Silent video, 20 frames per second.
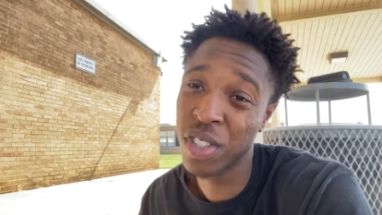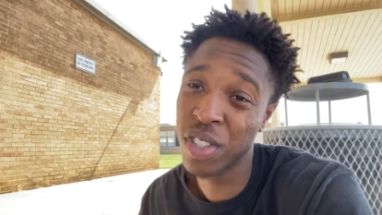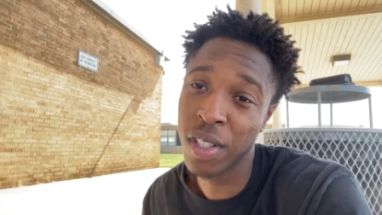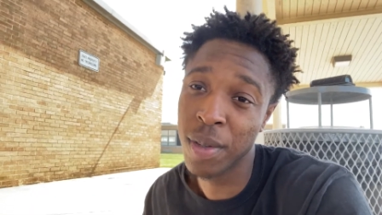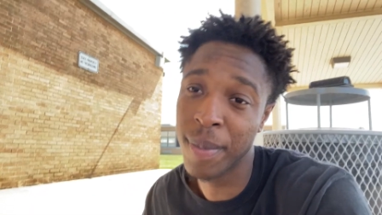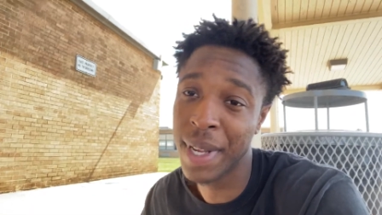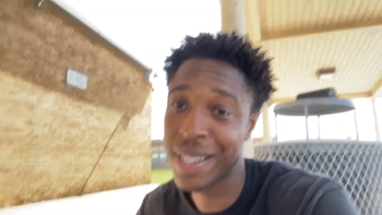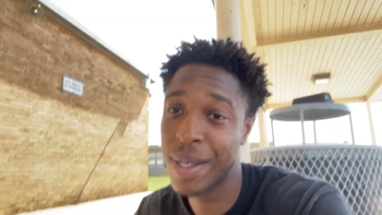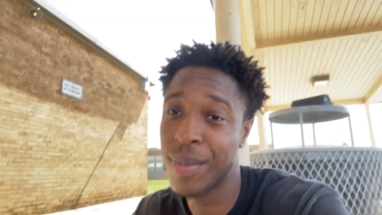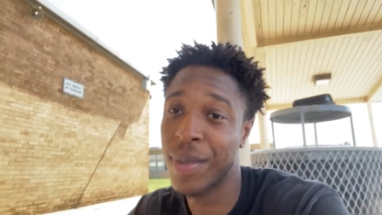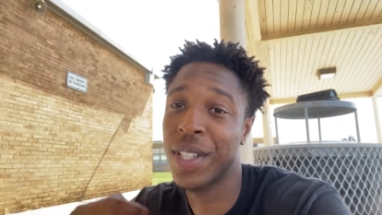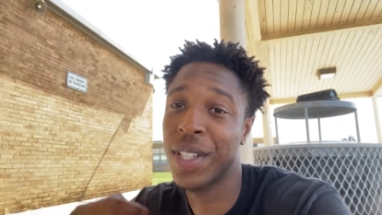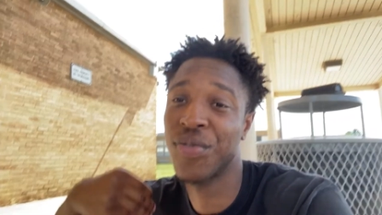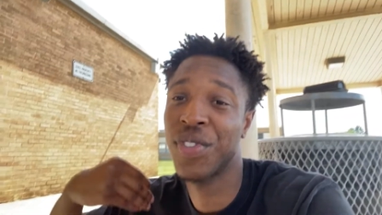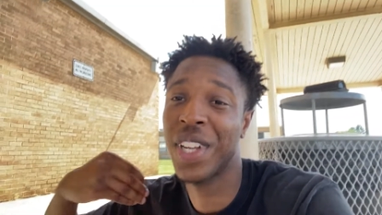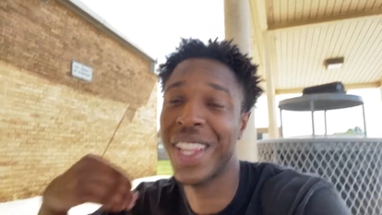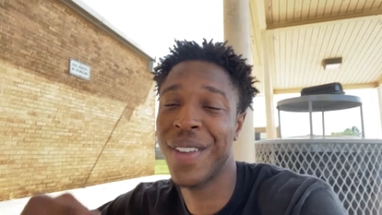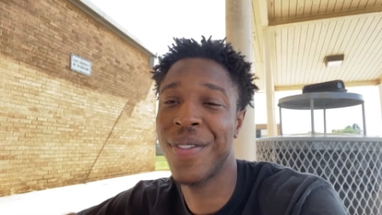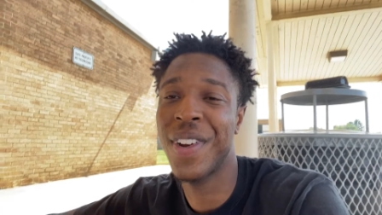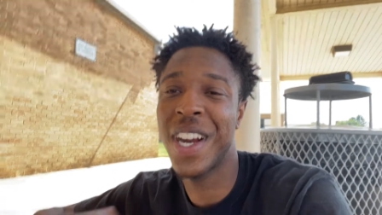So it makes him look
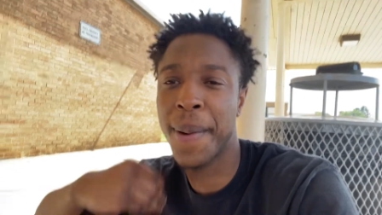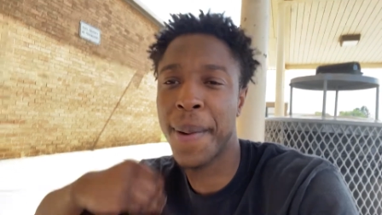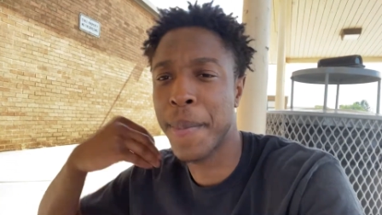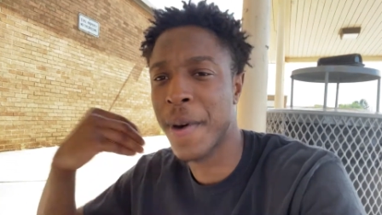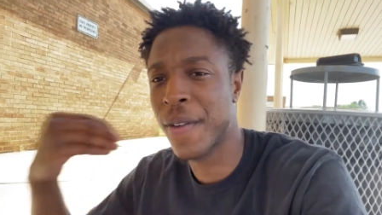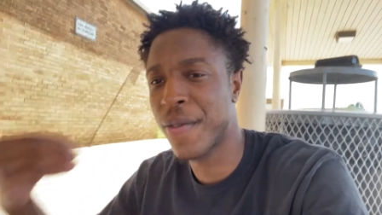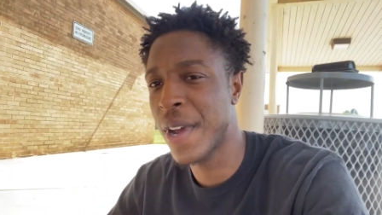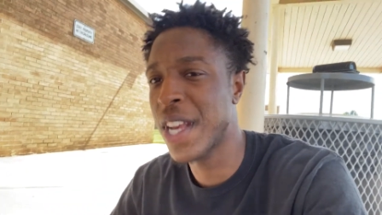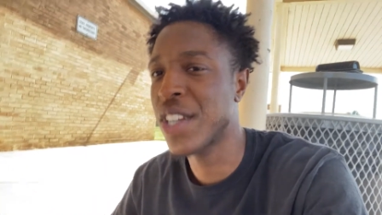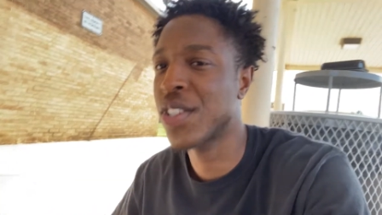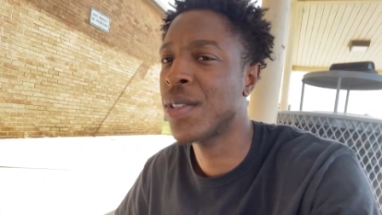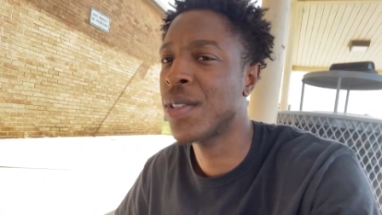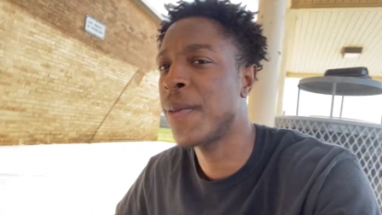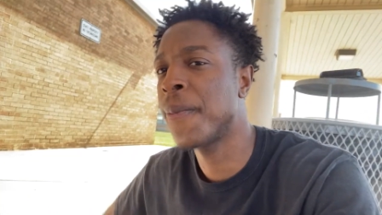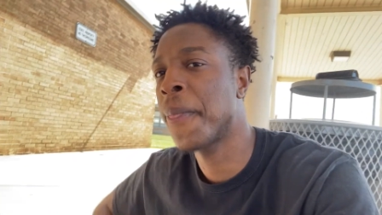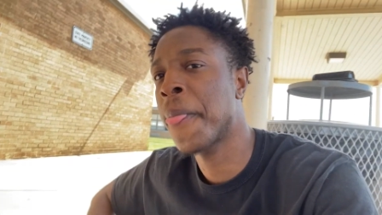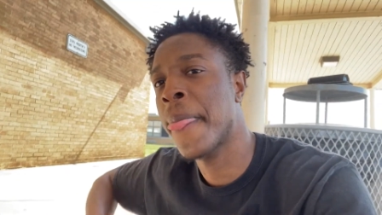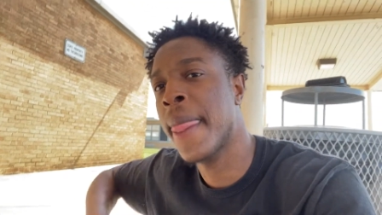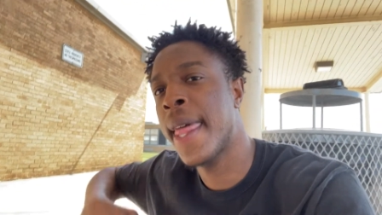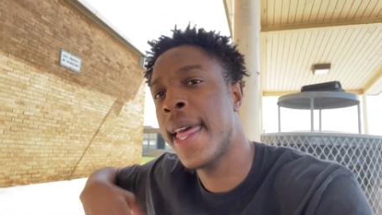really, very professional
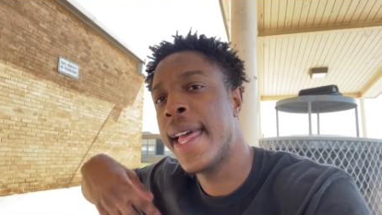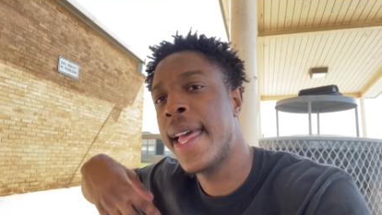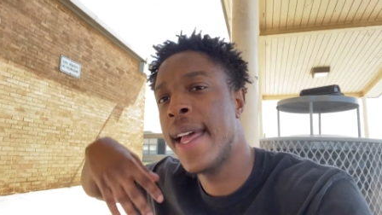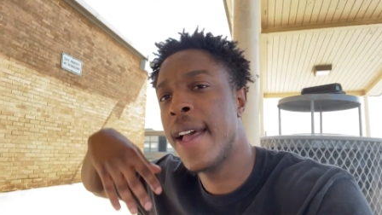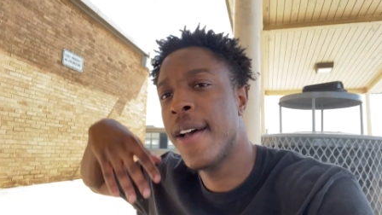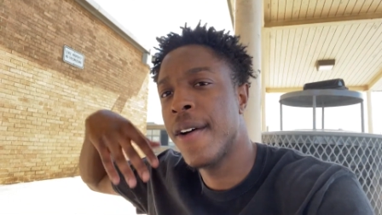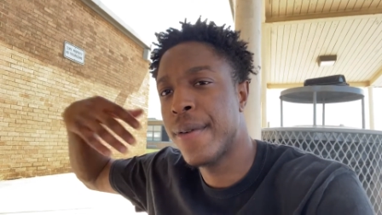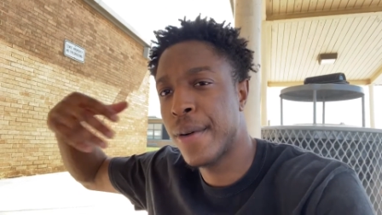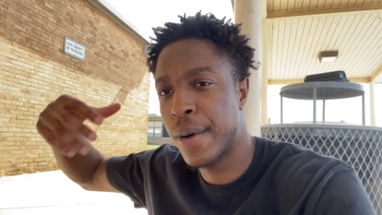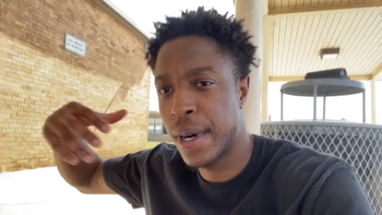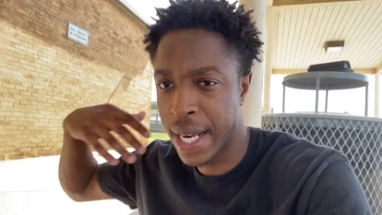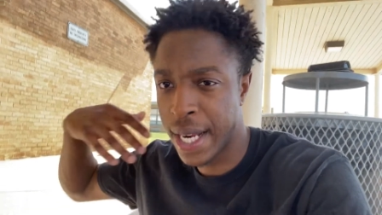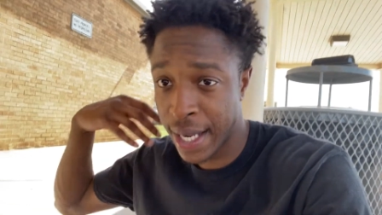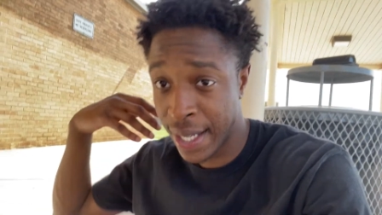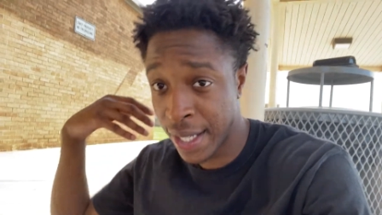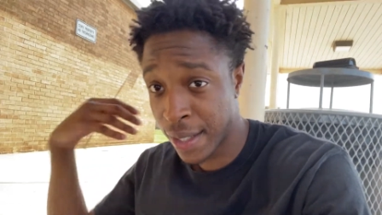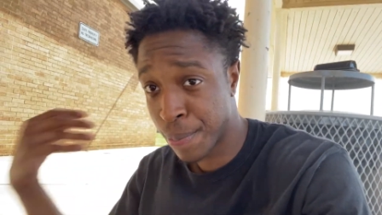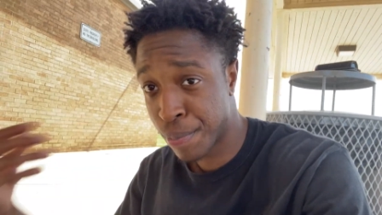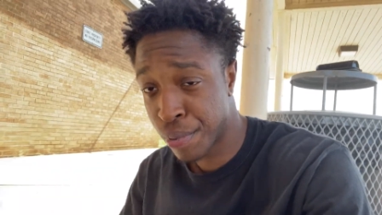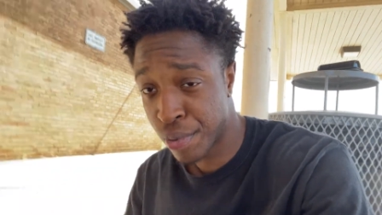for
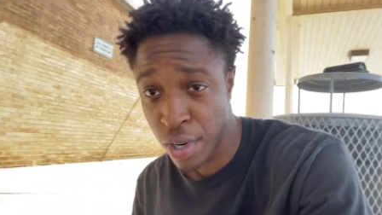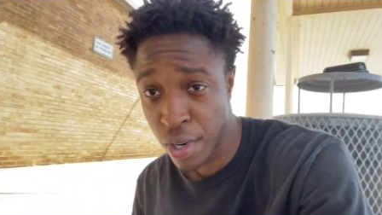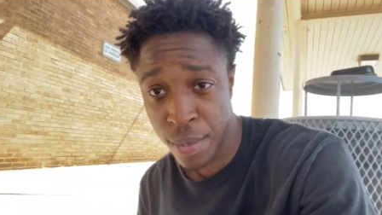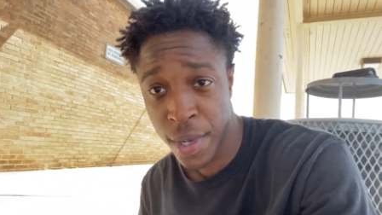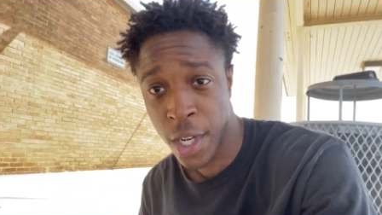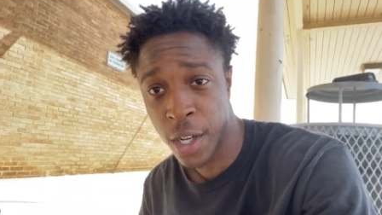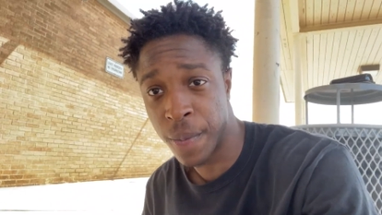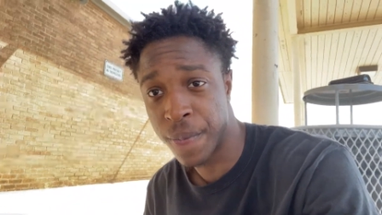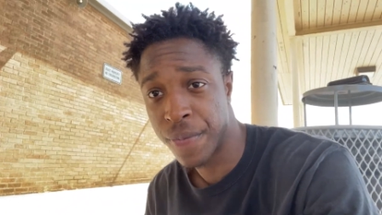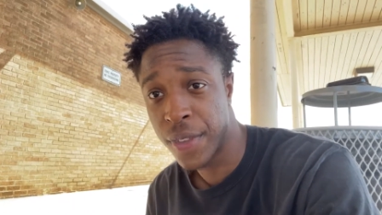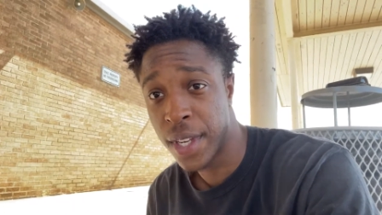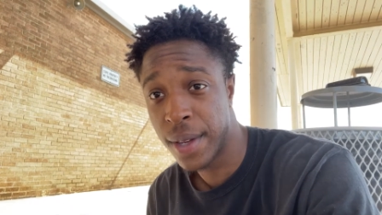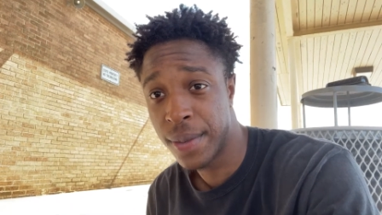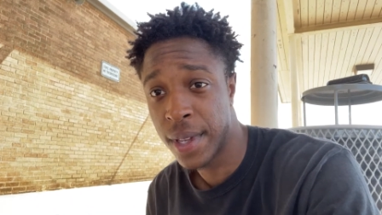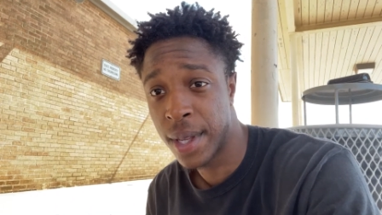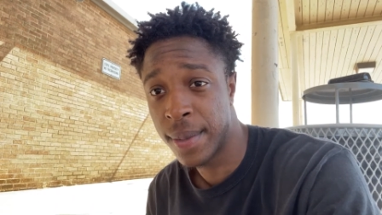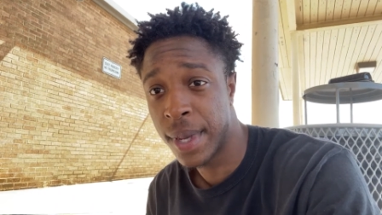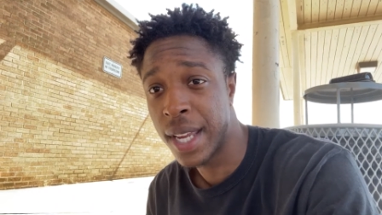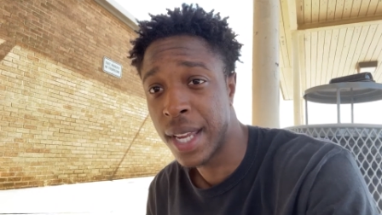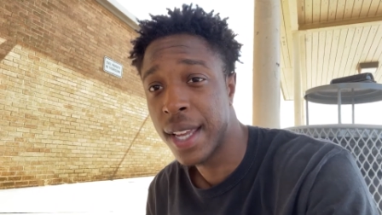his promo. You
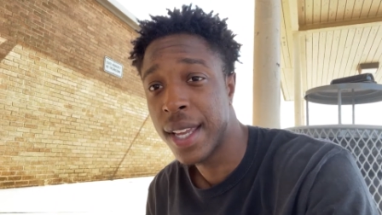feel me?